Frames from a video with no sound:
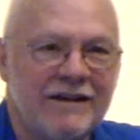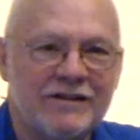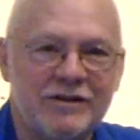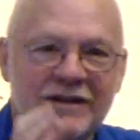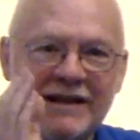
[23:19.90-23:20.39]

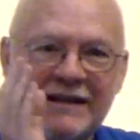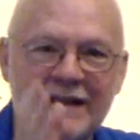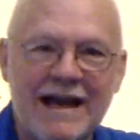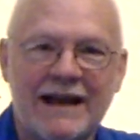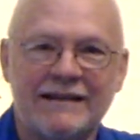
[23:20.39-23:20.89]
to
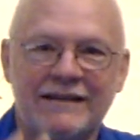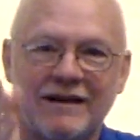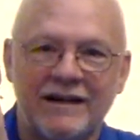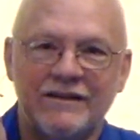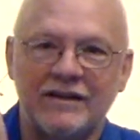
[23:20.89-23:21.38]
connect
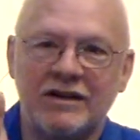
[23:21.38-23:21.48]
to